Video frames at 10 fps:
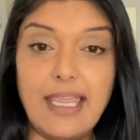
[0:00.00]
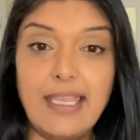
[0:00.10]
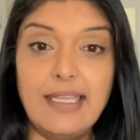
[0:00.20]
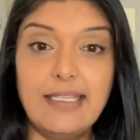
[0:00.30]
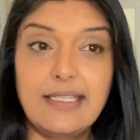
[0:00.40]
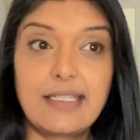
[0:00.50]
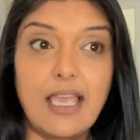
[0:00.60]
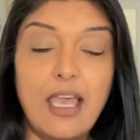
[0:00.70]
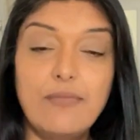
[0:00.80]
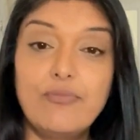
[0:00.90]
is
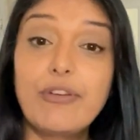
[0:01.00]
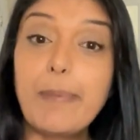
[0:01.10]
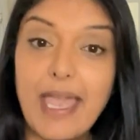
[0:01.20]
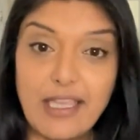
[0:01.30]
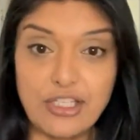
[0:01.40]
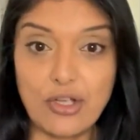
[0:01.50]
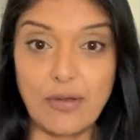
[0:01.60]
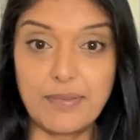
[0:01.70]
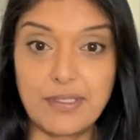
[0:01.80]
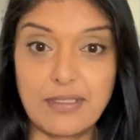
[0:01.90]
repair
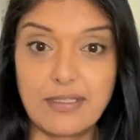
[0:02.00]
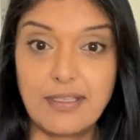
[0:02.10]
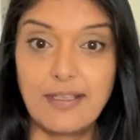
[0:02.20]
shops,